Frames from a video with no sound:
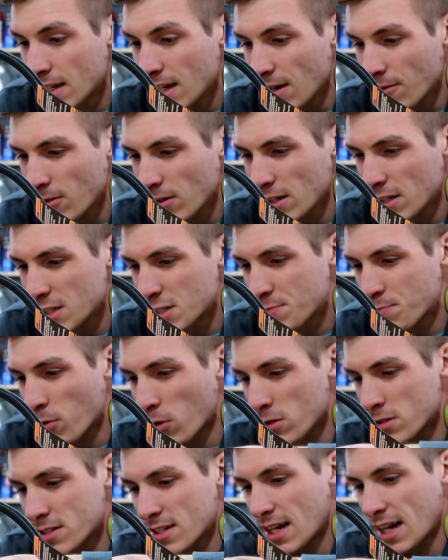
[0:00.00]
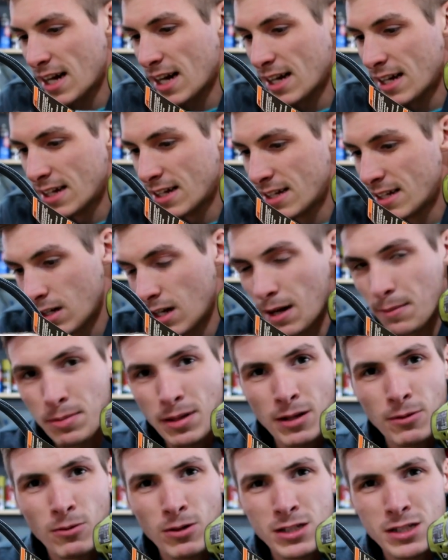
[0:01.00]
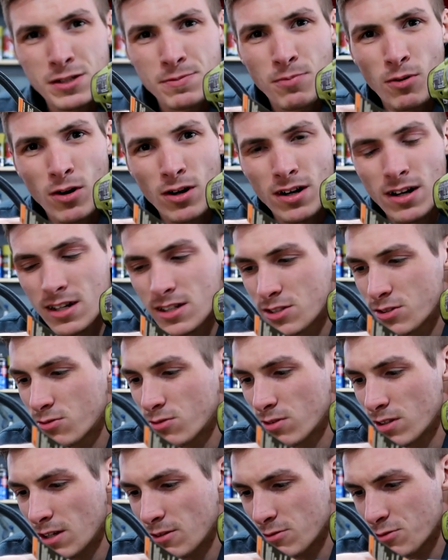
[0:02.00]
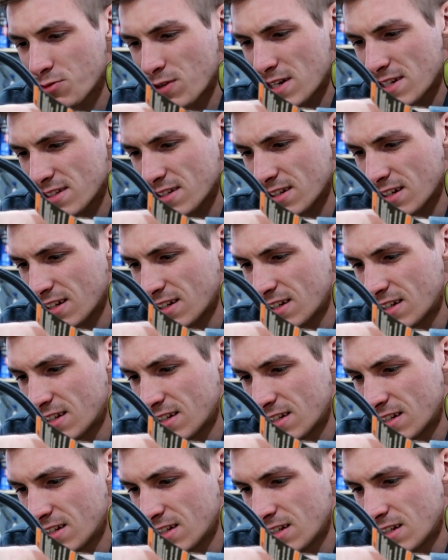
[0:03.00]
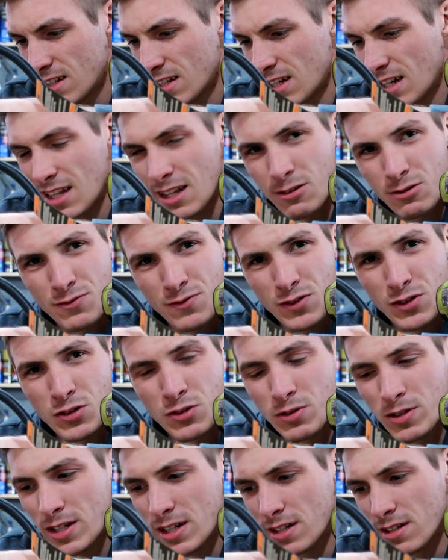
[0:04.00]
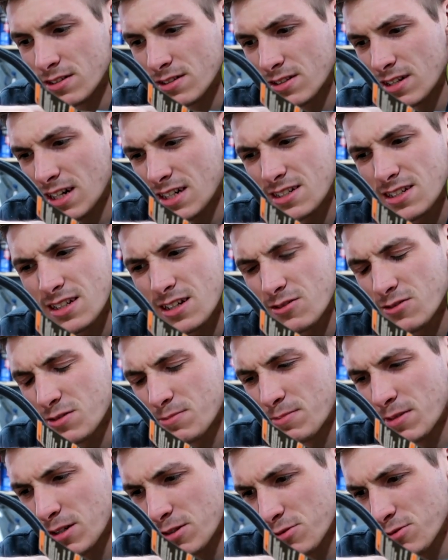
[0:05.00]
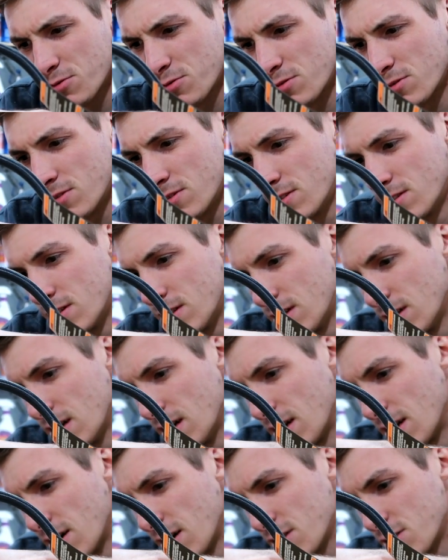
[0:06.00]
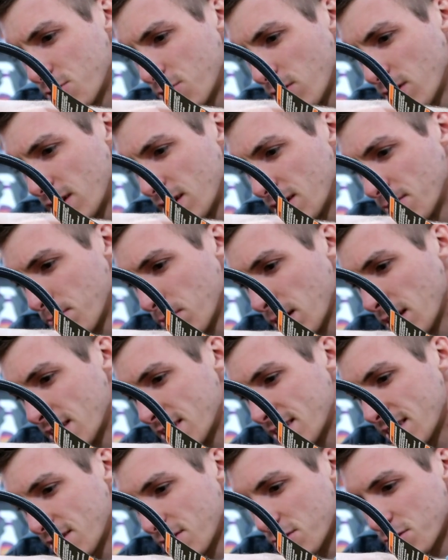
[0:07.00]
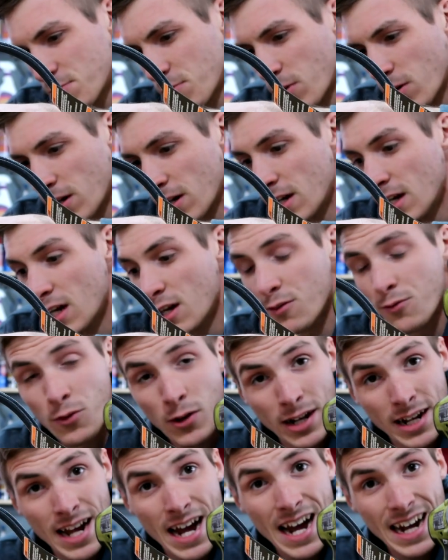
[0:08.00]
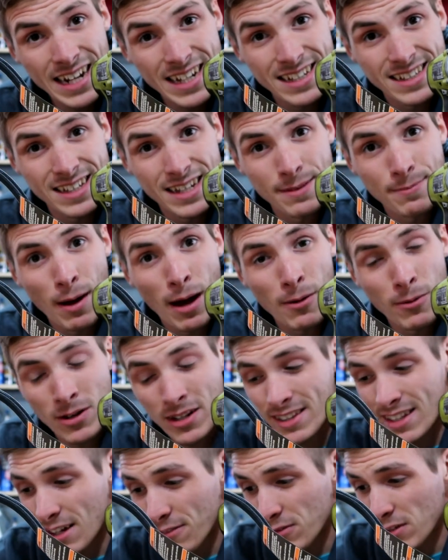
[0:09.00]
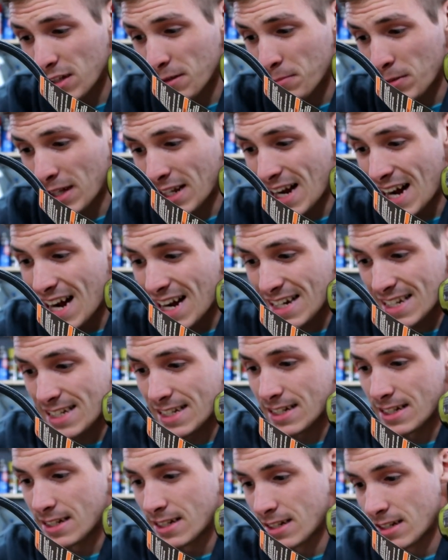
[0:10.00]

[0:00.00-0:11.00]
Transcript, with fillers: Not really a sports guy. I played one sport in high school that was wrestling. That was for two years. Actually, that was in middle school. In high school, I didn't play a single sport. If we had a hockey team, I would have definitely played hockey.